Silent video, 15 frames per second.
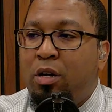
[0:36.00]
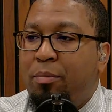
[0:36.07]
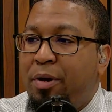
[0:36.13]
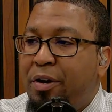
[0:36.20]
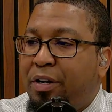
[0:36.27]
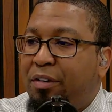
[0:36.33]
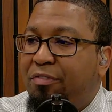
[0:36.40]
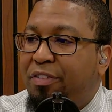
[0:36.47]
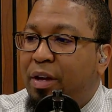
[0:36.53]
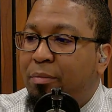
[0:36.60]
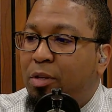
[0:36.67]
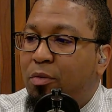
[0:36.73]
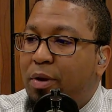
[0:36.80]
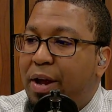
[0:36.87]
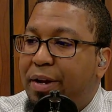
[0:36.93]
American
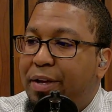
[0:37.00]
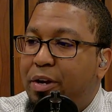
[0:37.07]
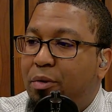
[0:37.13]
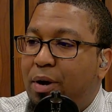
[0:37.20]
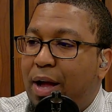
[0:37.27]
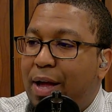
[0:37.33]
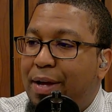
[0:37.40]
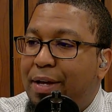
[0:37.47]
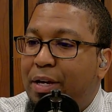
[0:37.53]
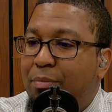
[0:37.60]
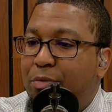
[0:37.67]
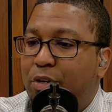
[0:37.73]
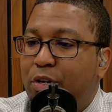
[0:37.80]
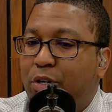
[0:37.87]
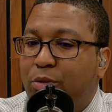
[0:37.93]
Family Radio. I am
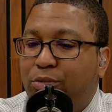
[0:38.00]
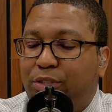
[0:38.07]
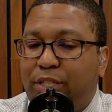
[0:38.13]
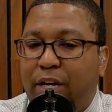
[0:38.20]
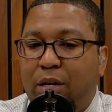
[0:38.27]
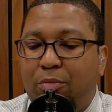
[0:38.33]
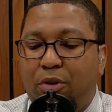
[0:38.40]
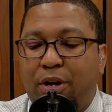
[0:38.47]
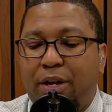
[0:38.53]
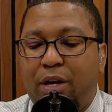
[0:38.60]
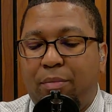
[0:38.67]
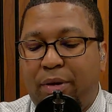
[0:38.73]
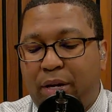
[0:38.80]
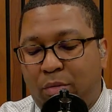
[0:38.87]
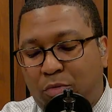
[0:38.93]
your host,
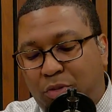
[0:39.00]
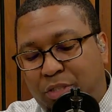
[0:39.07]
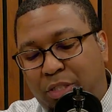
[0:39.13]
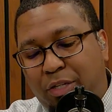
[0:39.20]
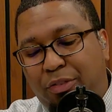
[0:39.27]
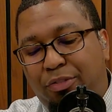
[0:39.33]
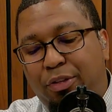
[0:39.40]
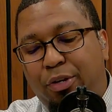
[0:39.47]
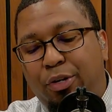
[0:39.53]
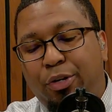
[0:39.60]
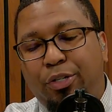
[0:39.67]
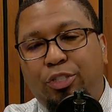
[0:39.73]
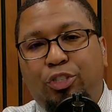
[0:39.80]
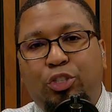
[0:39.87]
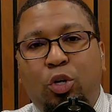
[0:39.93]
Abraham Hamilton
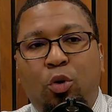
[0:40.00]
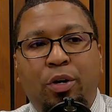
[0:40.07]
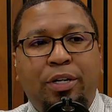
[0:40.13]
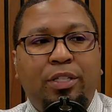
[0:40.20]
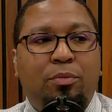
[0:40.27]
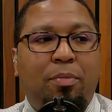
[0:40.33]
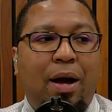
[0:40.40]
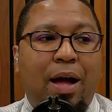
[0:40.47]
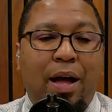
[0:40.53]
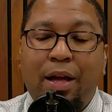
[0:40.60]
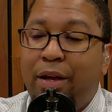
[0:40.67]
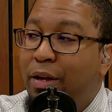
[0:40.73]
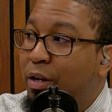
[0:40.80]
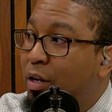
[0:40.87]
III, joined by